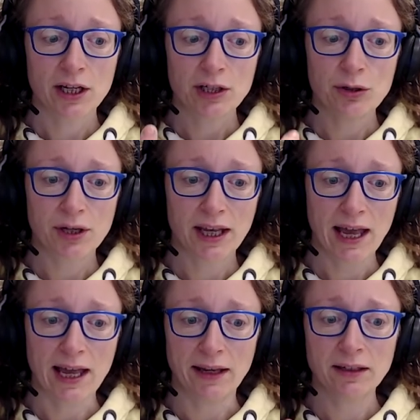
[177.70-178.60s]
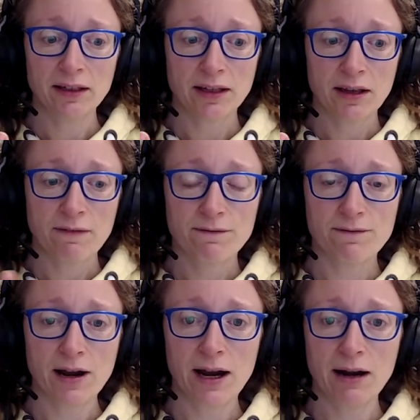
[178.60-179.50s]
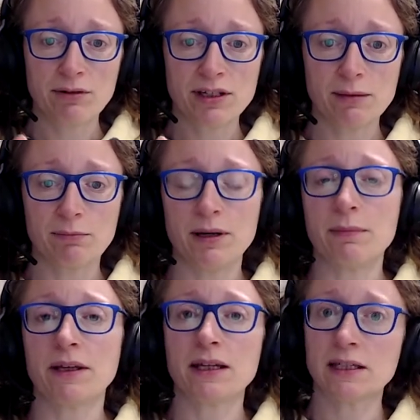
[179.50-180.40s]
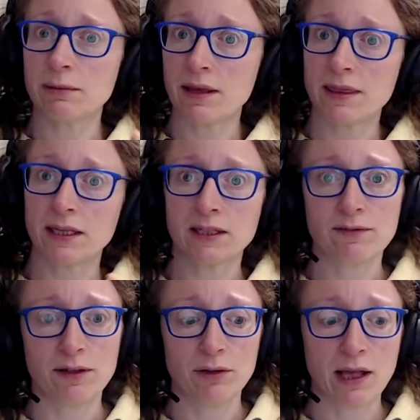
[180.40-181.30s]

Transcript: you can very simply begin to make things feel